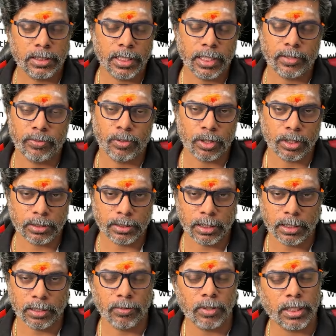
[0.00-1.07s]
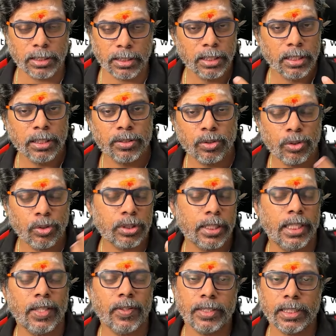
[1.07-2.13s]
they are focusing, so those
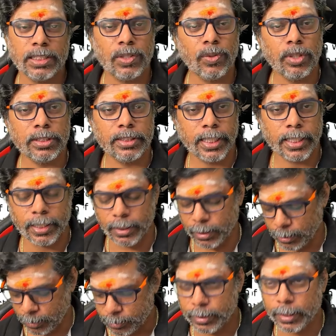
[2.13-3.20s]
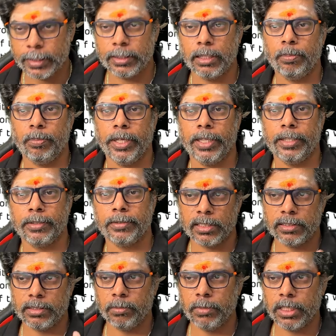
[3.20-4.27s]
kind of things you will check in Asian Paint.
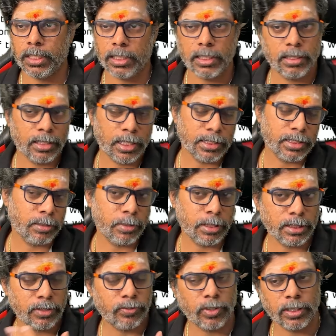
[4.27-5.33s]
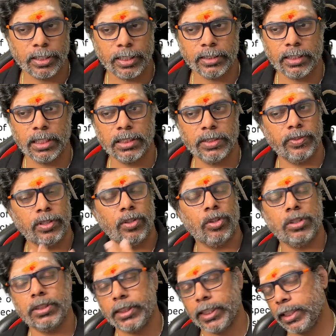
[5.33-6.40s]
Similarly, as I mentioned, for TCS, if you go
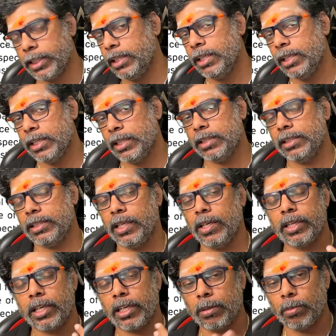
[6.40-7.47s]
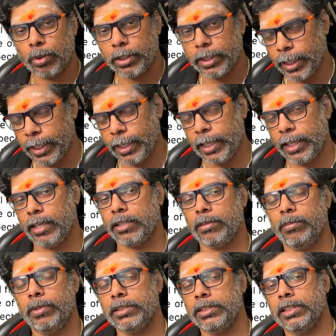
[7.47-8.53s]
and check, they'll talk about AI
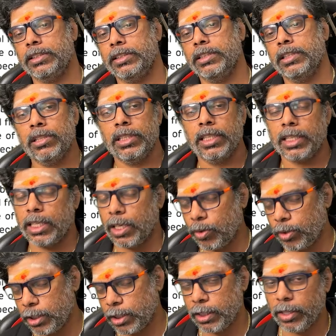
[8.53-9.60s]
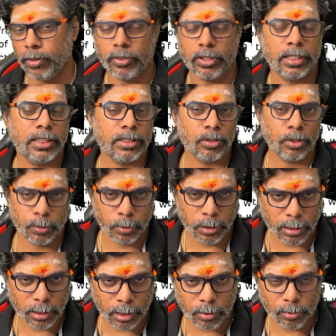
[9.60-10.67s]
automations, the cloud, everything is going to be
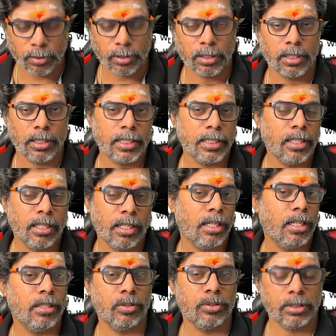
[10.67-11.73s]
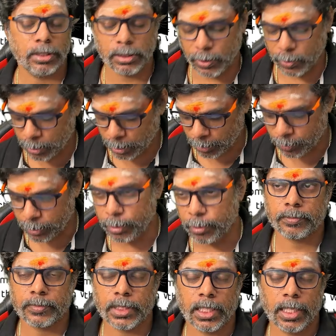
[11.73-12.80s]
cloud, right? All those things they'll cover.
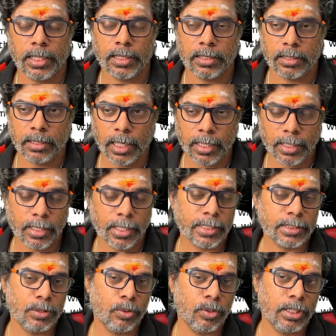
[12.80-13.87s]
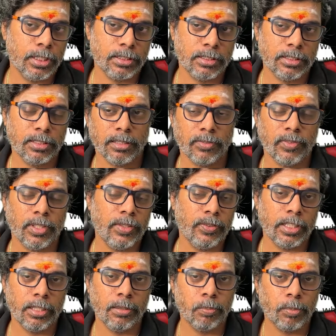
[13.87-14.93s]
And the next one is very,
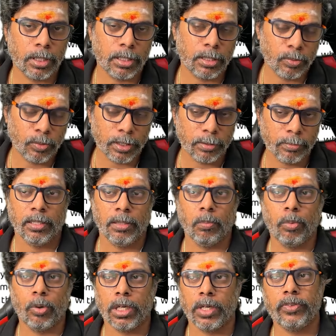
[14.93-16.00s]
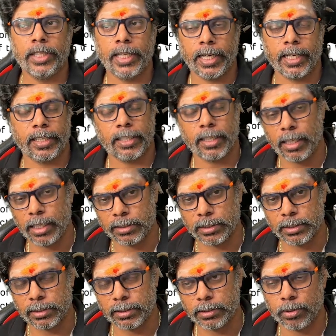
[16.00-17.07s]
very important one, board of director
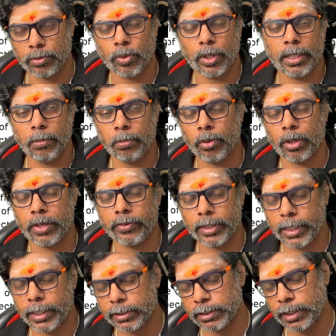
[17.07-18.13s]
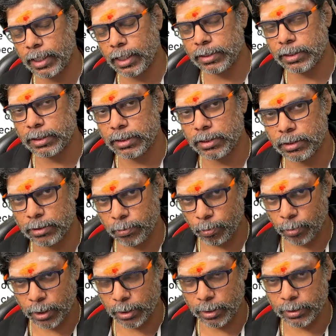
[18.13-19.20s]
analysis. Why board of directors analysis is
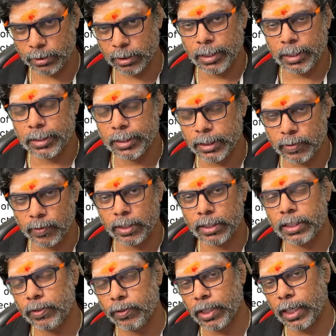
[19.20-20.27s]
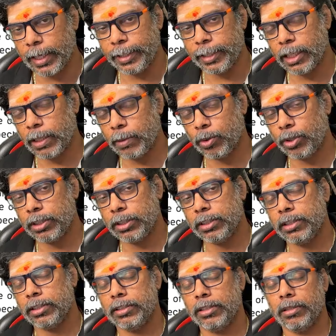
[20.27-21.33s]
important is this will give you an idea about
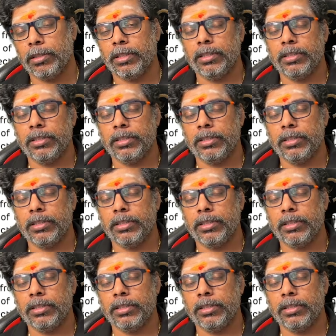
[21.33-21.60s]
the